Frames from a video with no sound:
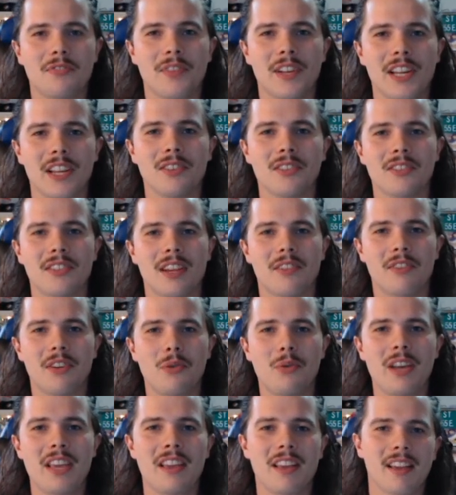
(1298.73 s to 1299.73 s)
videos every
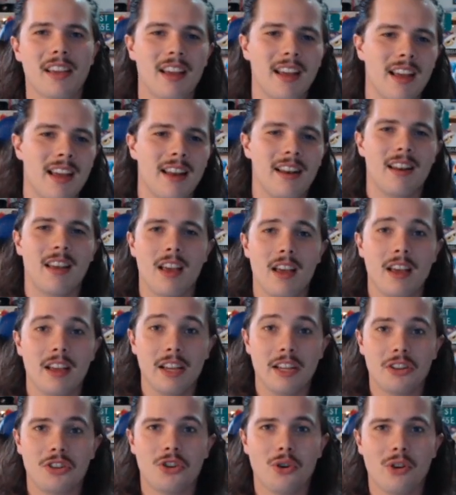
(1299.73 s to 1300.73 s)
week and
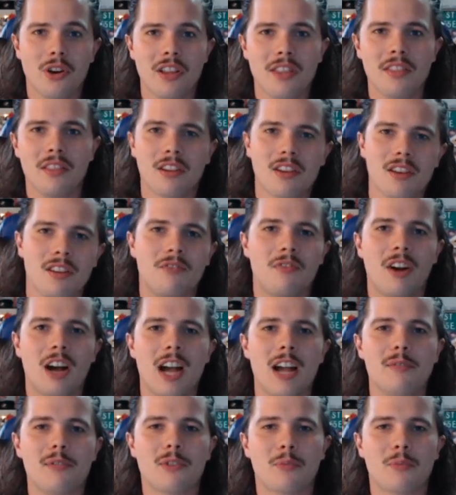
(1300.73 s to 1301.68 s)
enjoying the good vibes,